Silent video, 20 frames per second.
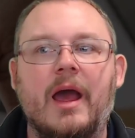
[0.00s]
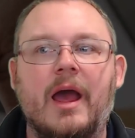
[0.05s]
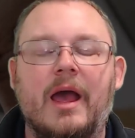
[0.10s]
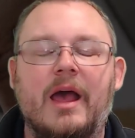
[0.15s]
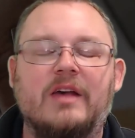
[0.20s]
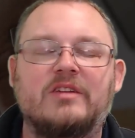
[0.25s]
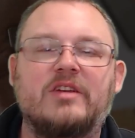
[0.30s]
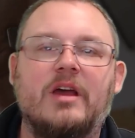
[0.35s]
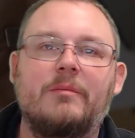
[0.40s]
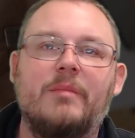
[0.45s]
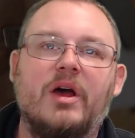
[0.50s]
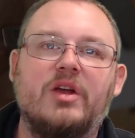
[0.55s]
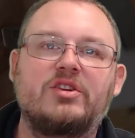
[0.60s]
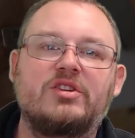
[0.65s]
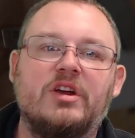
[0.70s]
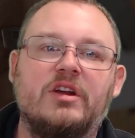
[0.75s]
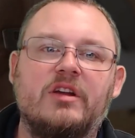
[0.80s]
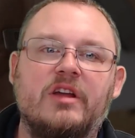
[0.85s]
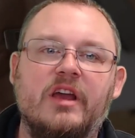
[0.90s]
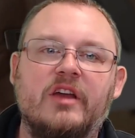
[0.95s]
As I
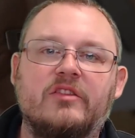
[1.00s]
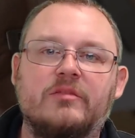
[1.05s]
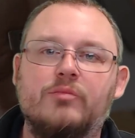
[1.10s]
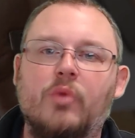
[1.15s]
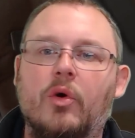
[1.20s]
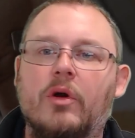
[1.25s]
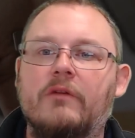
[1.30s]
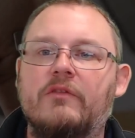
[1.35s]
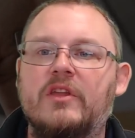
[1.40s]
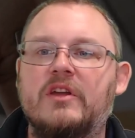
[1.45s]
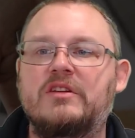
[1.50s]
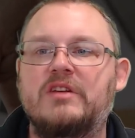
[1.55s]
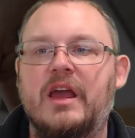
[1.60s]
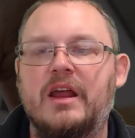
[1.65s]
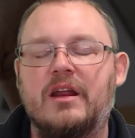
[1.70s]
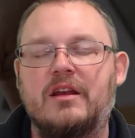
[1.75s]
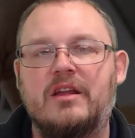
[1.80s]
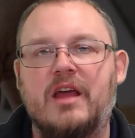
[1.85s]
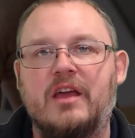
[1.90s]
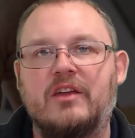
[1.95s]
mentioned, it's more of the
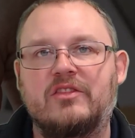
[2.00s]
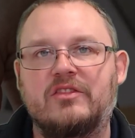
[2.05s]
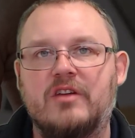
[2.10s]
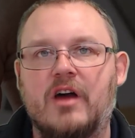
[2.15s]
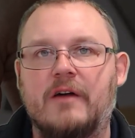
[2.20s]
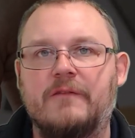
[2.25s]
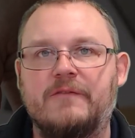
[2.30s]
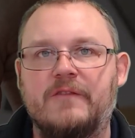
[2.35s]
day-to-day stuff